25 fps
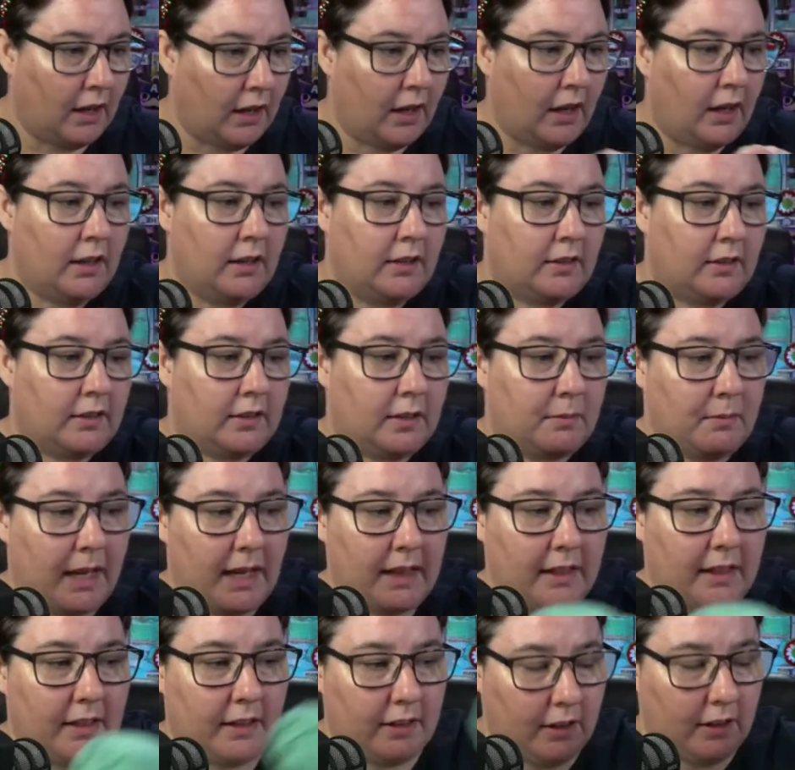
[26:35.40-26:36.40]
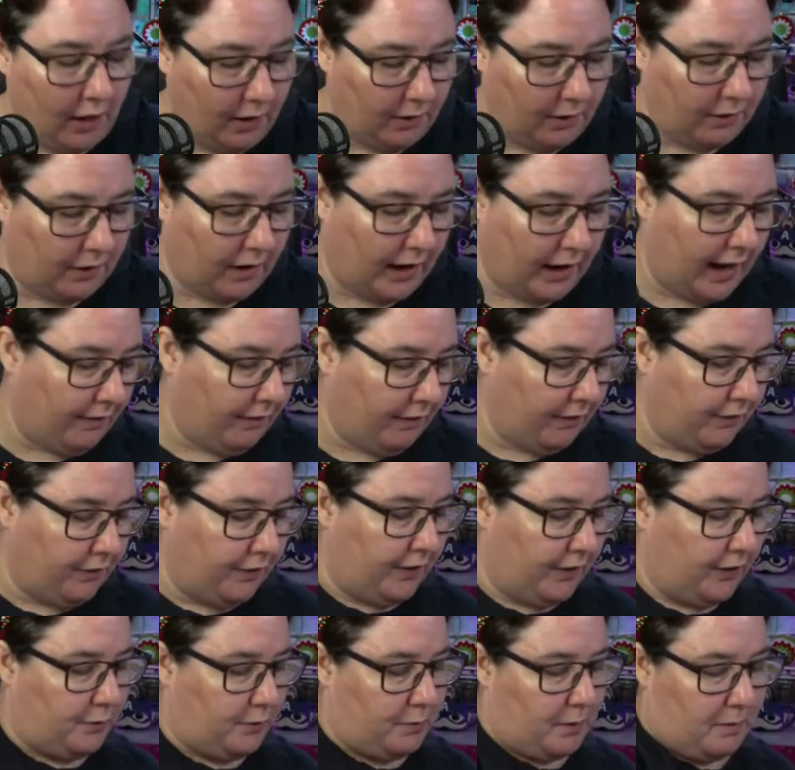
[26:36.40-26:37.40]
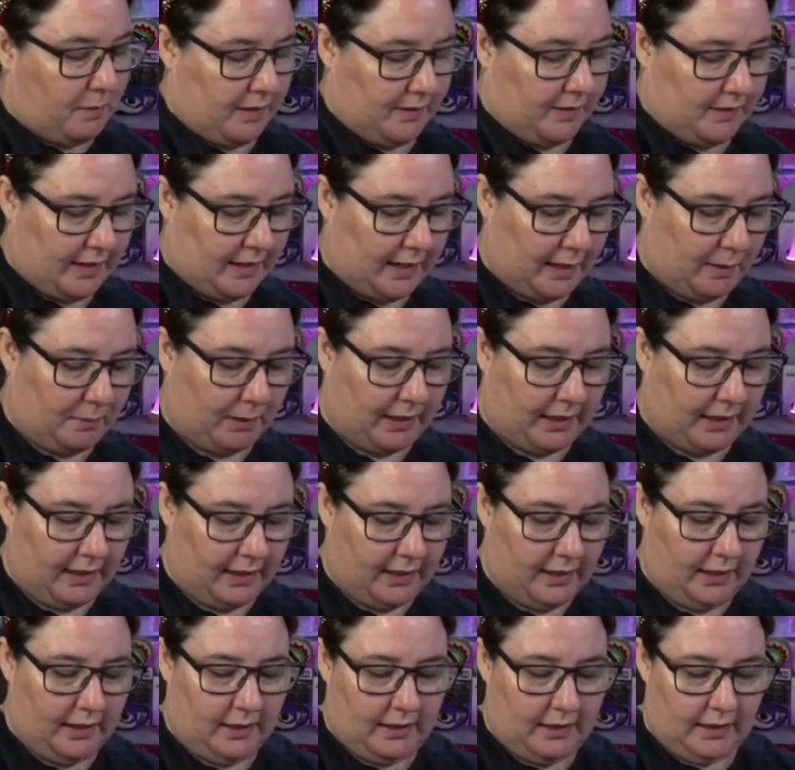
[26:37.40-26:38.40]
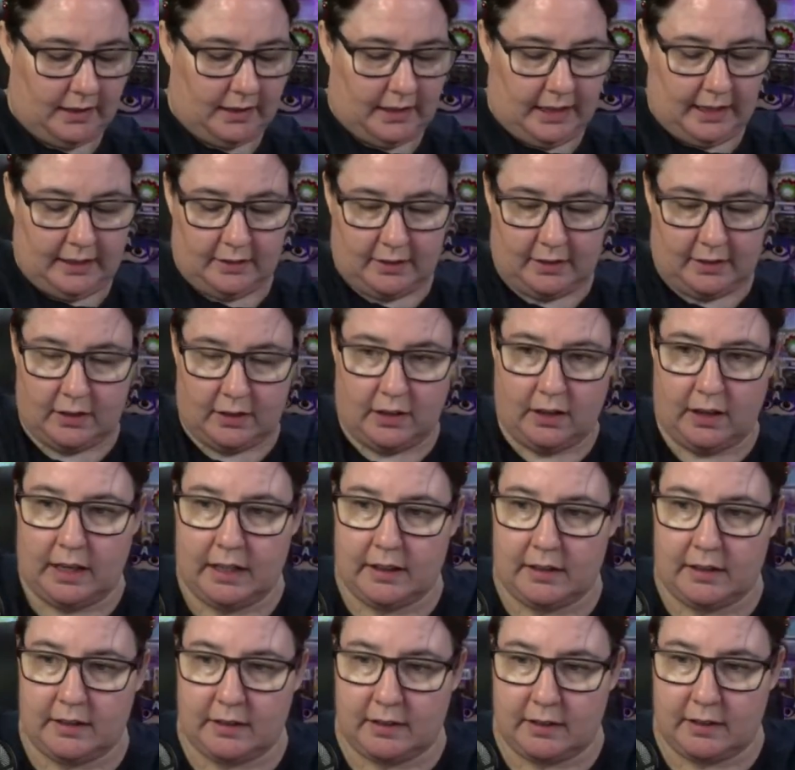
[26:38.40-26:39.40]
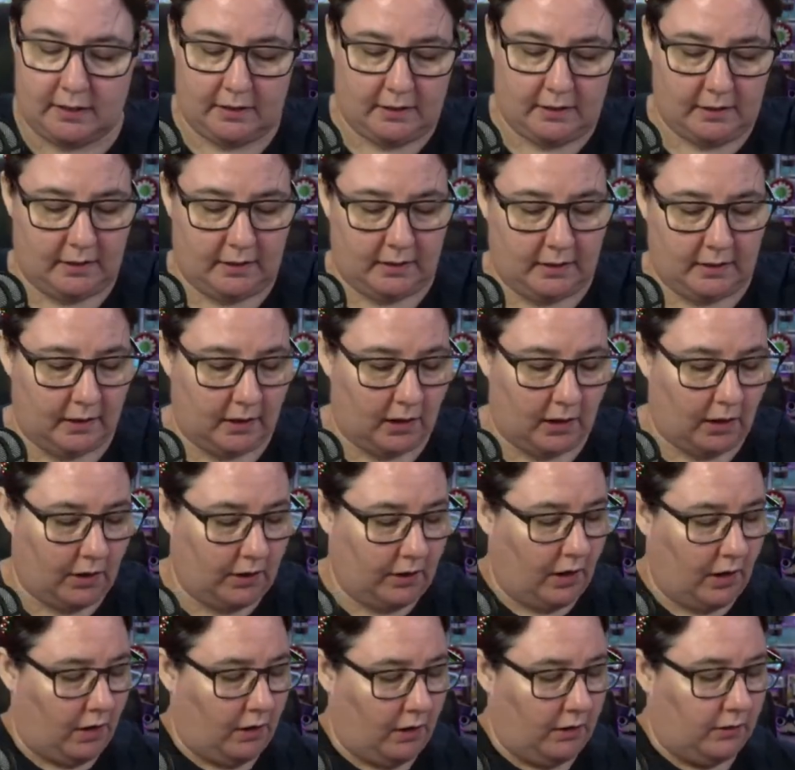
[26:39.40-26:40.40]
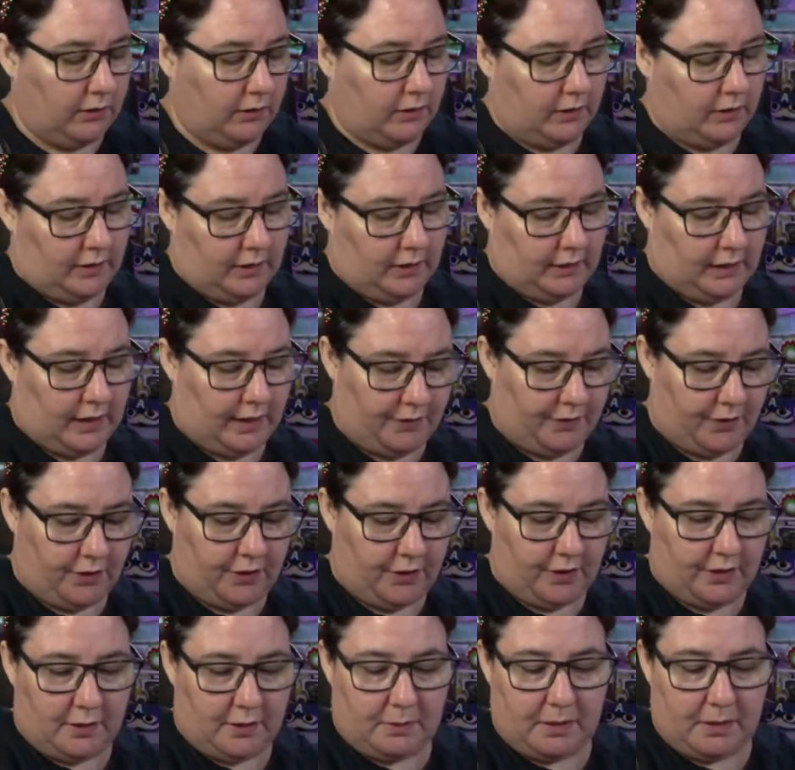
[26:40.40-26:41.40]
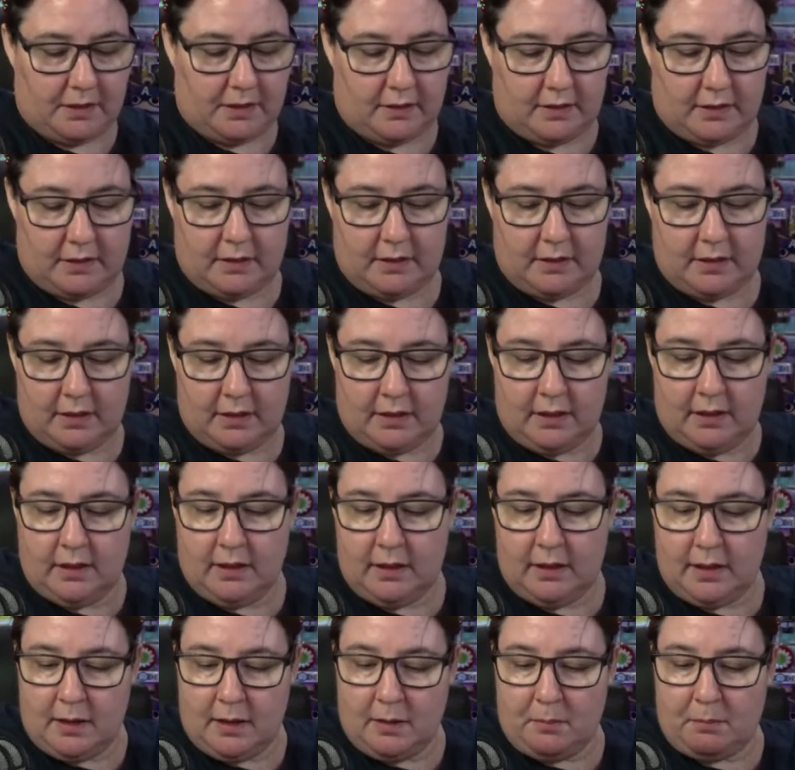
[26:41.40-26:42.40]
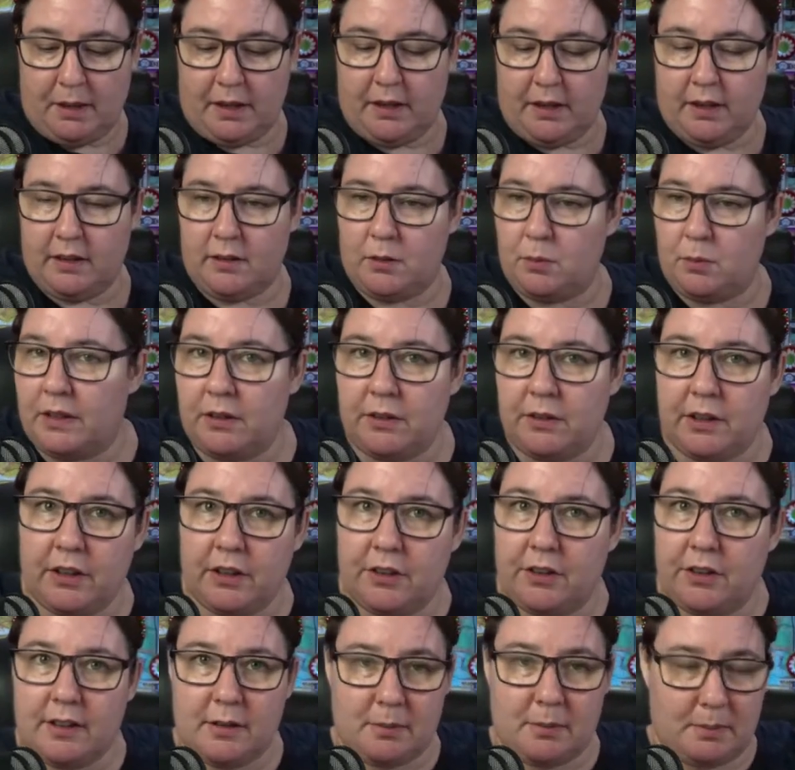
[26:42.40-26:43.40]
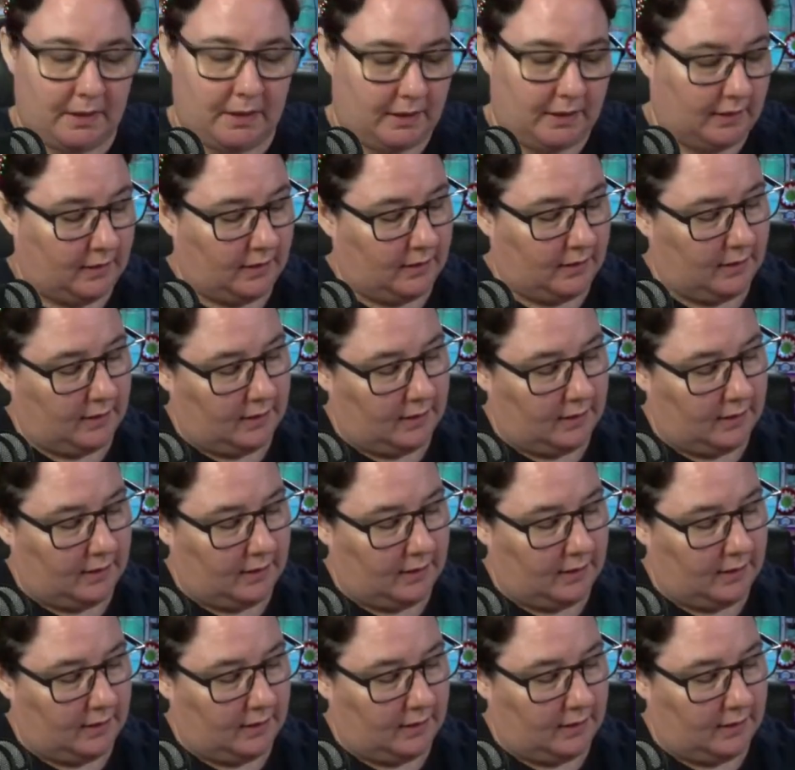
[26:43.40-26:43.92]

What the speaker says: Samantha, no, I haven't finished my mosaic blanket. It's on hold until after Christmas because we're doing Christmas.